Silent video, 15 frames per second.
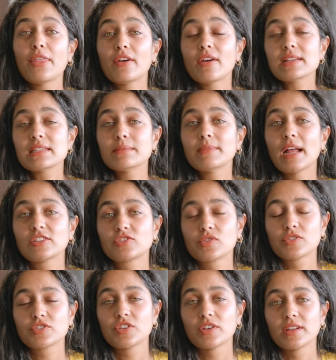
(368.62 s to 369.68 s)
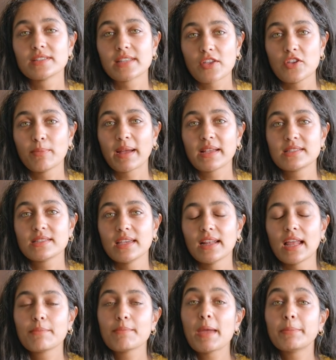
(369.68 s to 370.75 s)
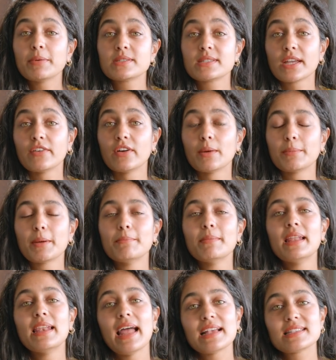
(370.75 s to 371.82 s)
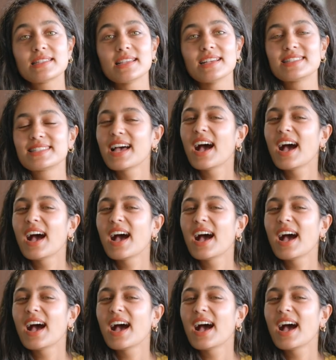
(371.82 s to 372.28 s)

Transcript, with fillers: there are some natural sugars that you might see, like maple syrup, molasses,